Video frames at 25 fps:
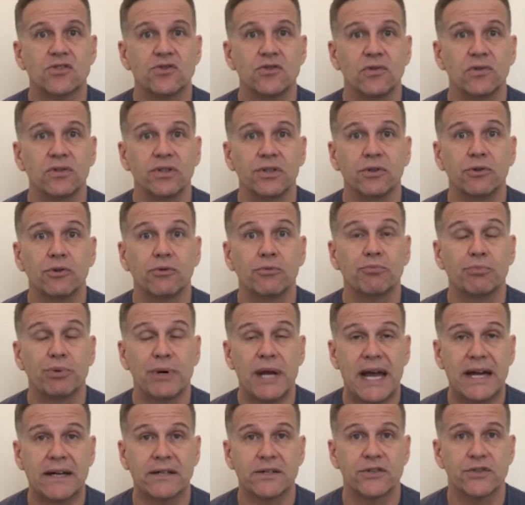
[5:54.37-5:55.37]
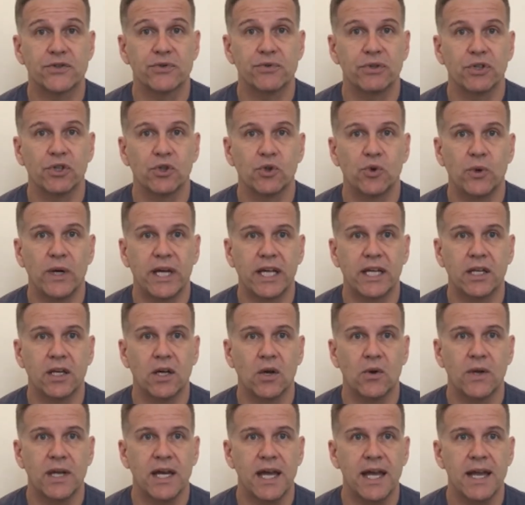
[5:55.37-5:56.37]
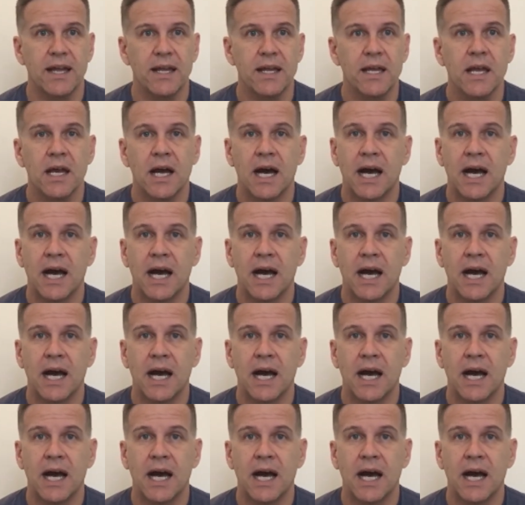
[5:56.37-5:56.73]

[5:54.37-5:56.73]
do a little practice real quick, okay?